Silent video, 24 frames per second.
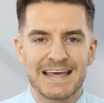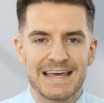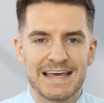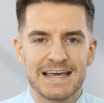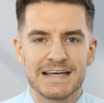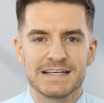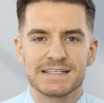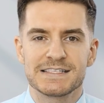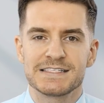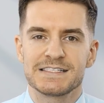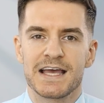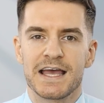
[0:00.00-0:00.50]

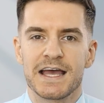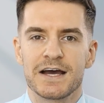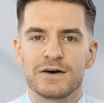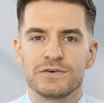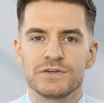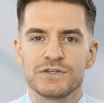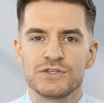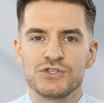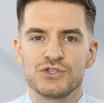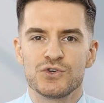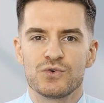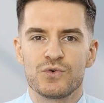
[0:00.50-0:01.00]
it
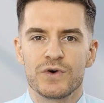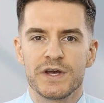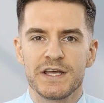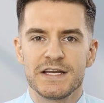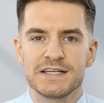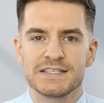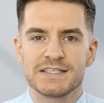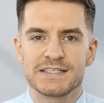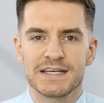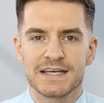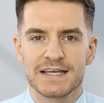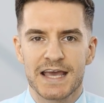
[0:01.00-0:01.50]
sound join
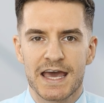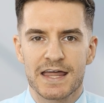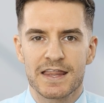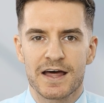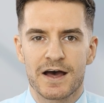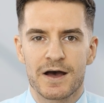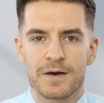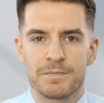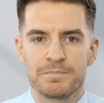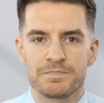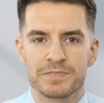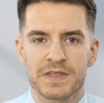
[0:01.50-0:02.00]

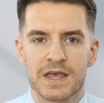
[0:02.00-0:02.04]
together.